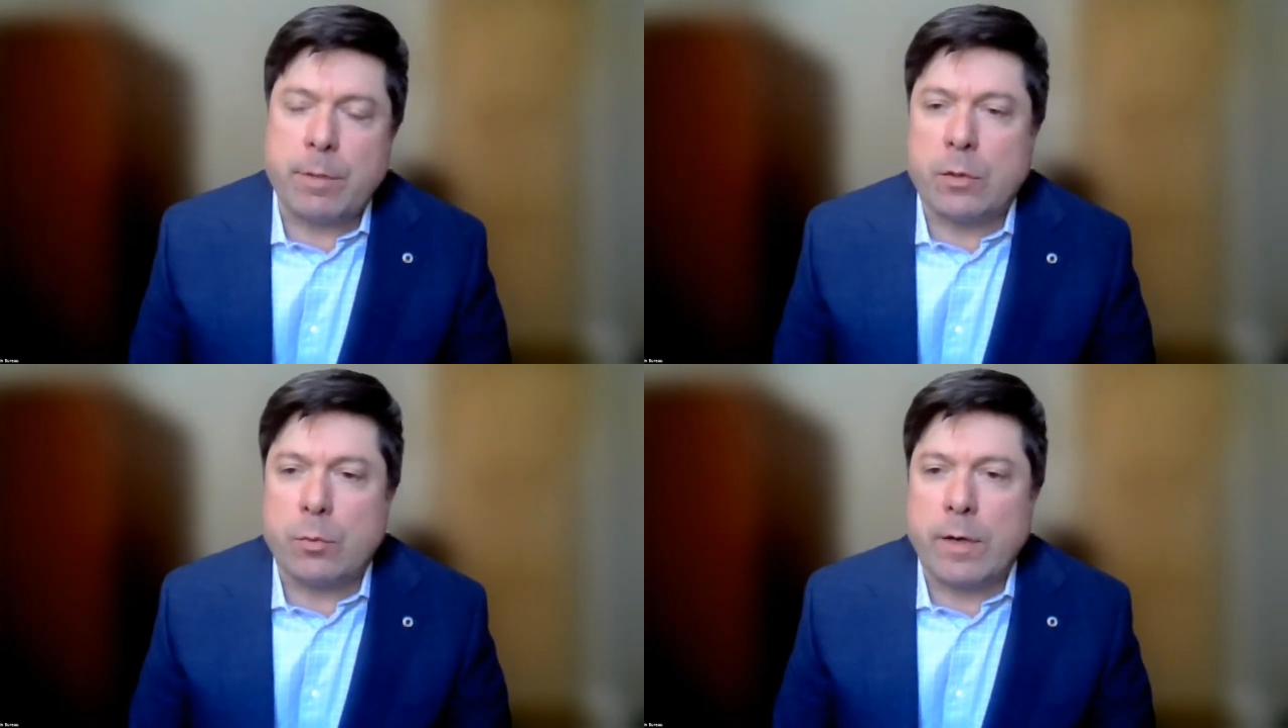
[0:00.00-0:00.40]

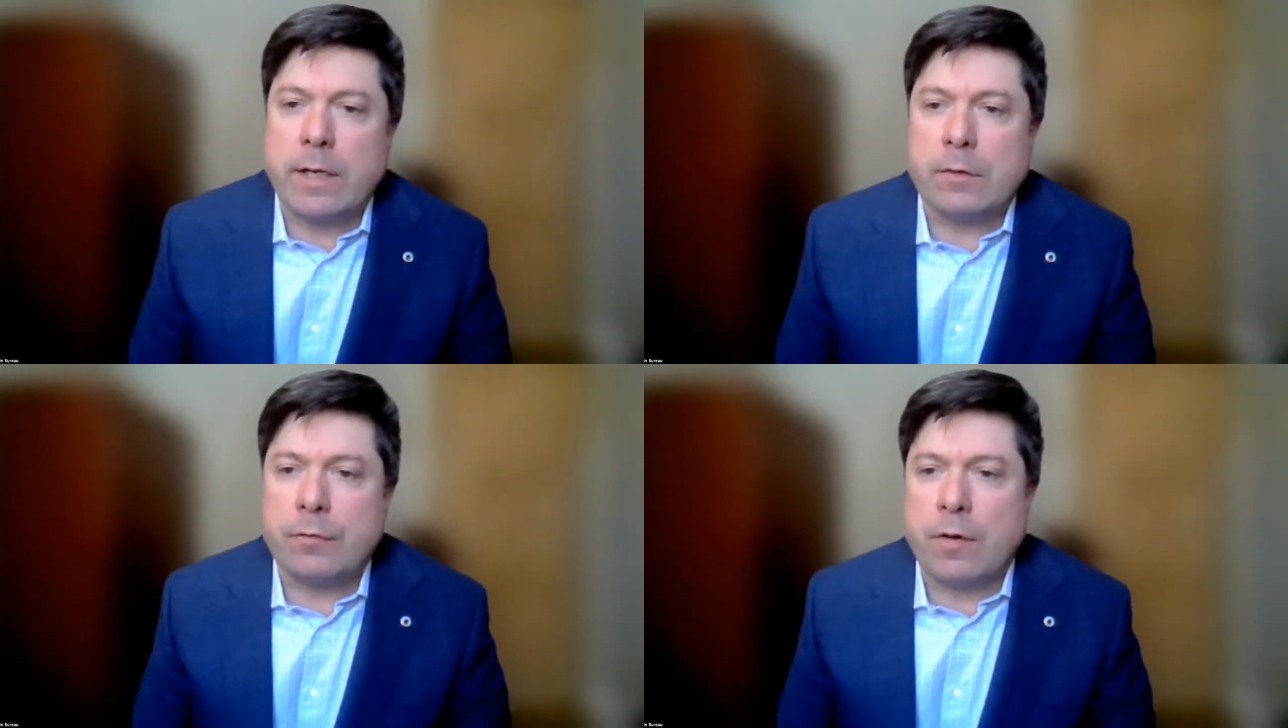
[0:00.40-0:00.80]

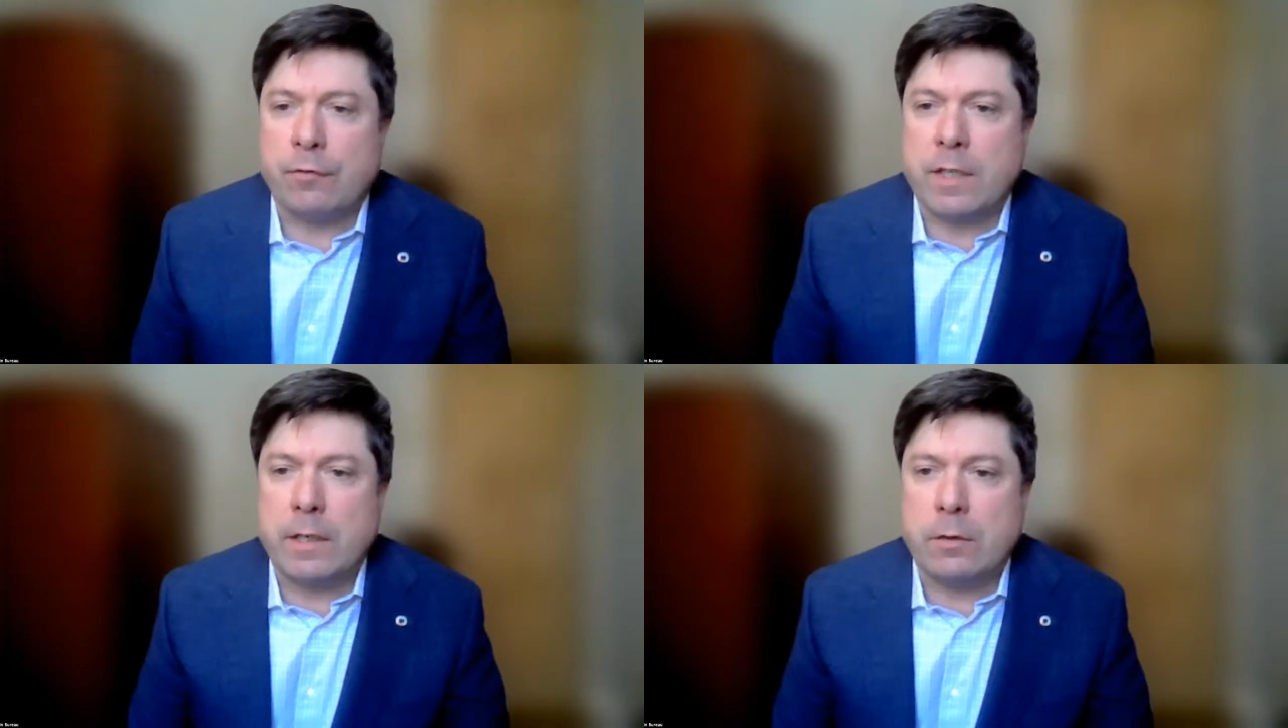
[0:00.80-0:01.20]
between
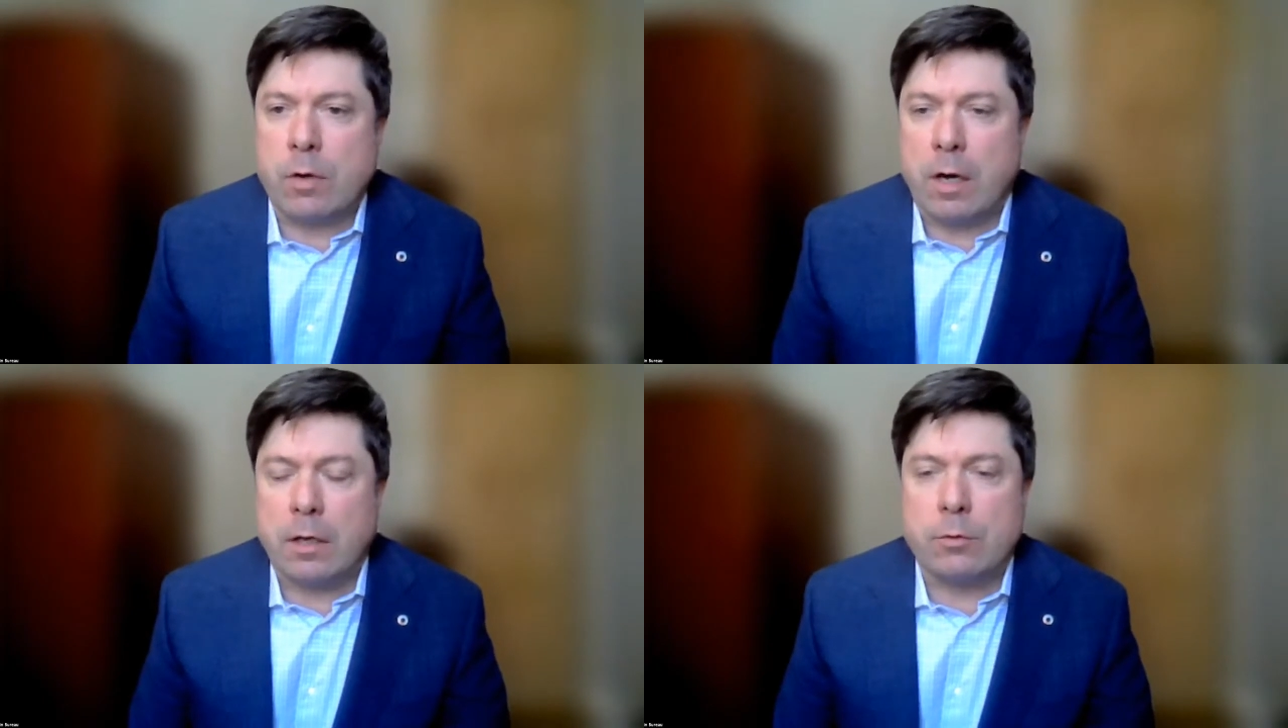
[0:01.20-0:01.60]
50 to
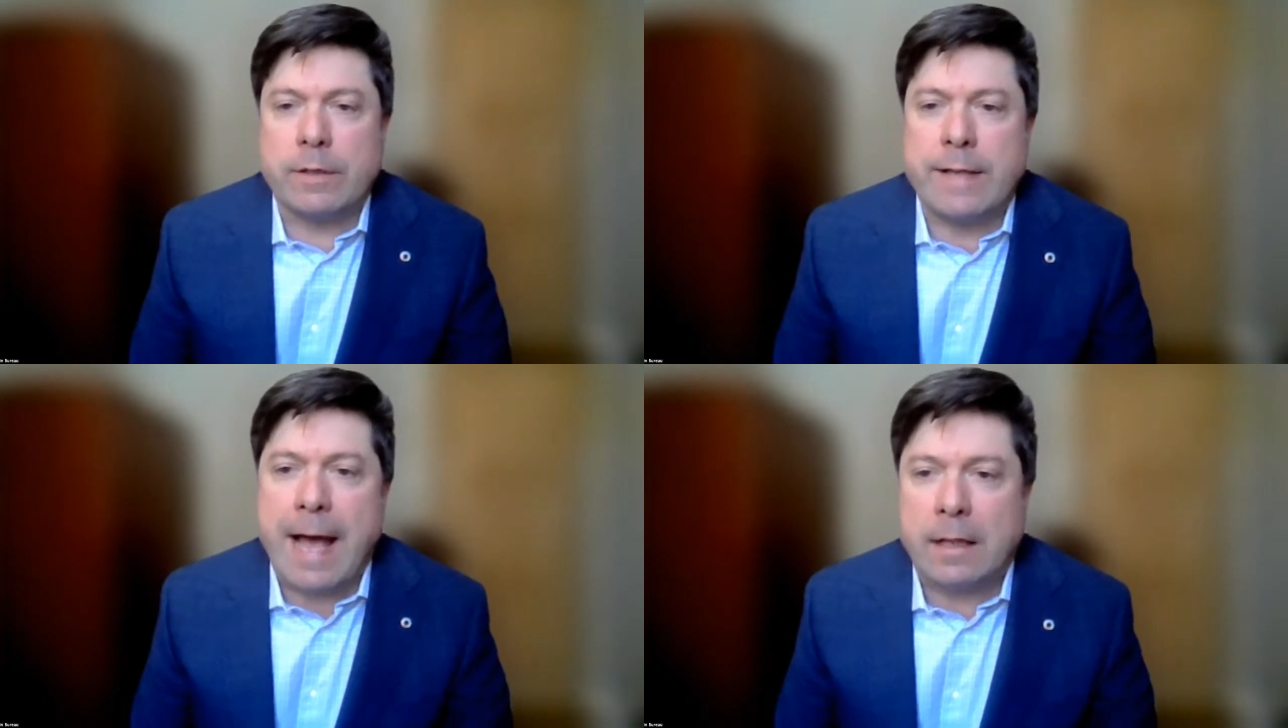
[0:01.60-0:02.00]

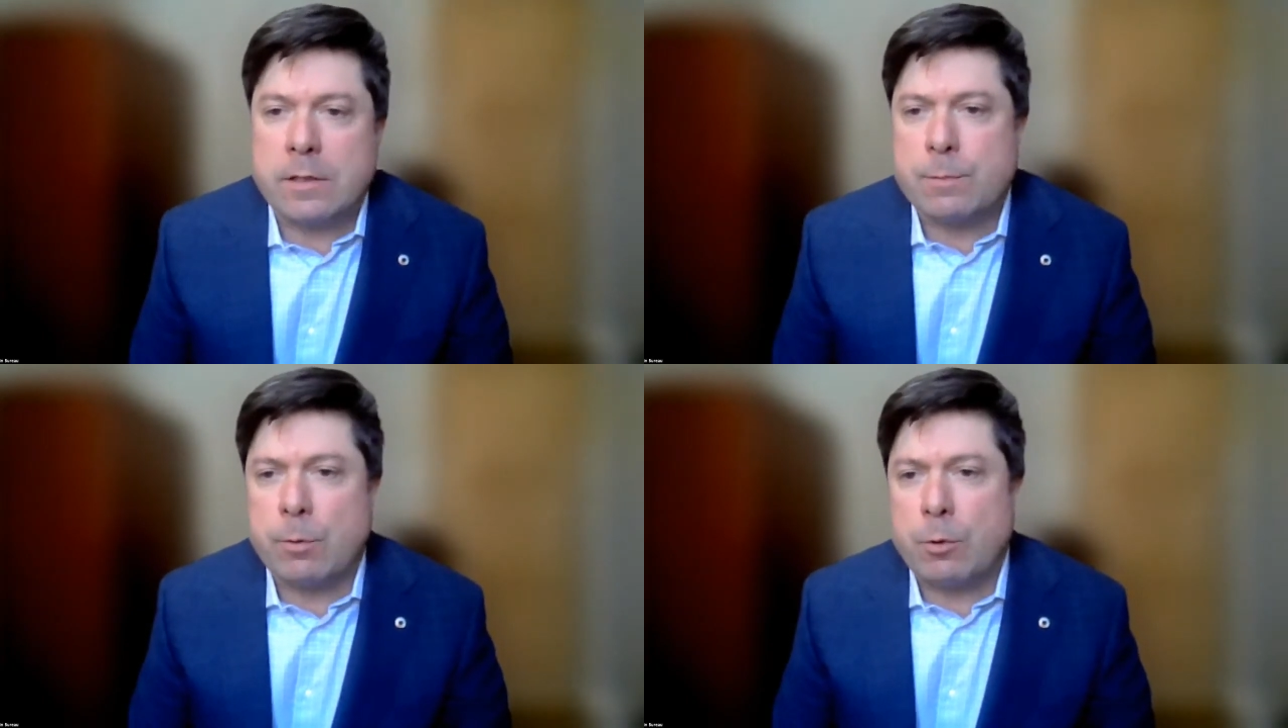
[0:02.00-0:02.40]
100
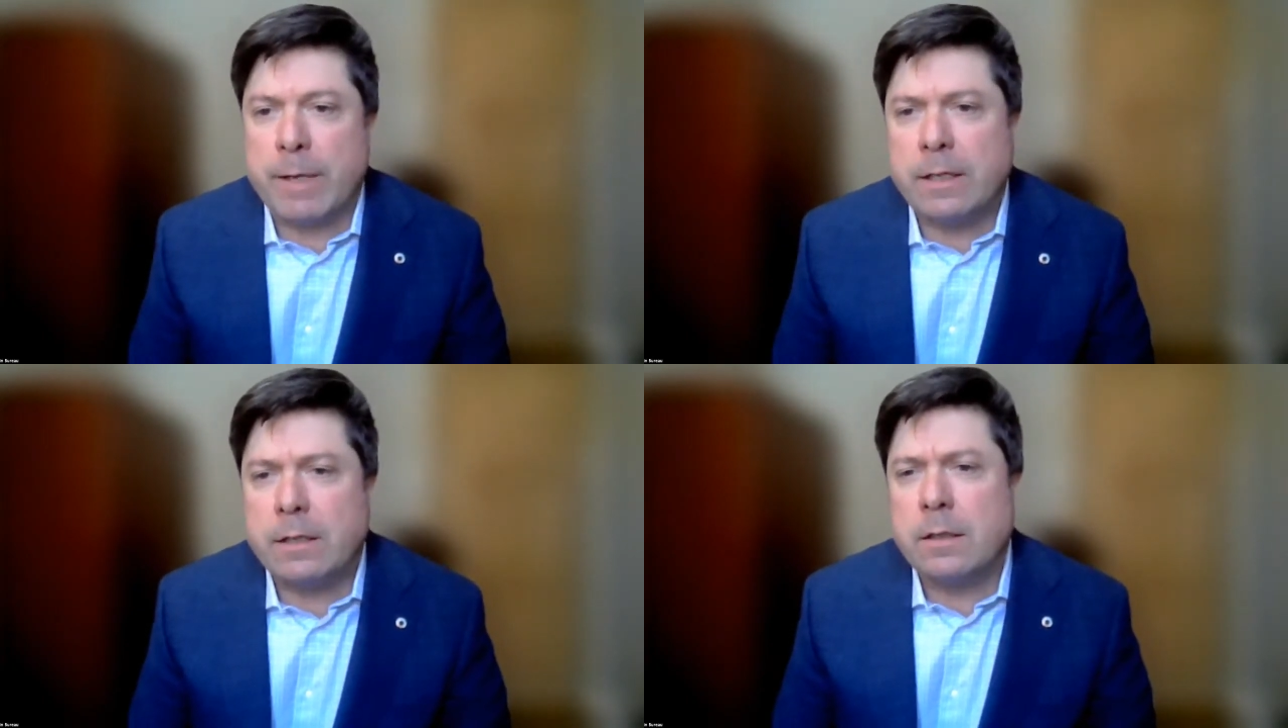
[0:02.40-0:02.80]
gallons per
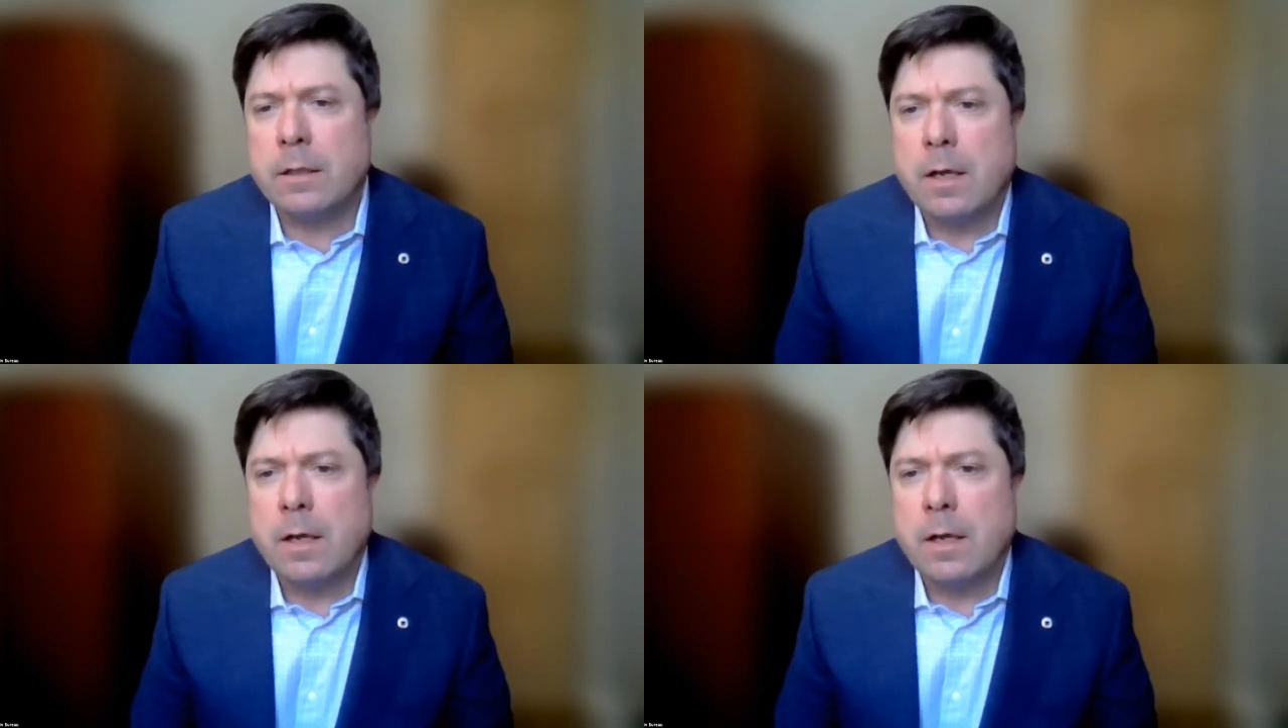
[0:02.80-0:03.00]
minute.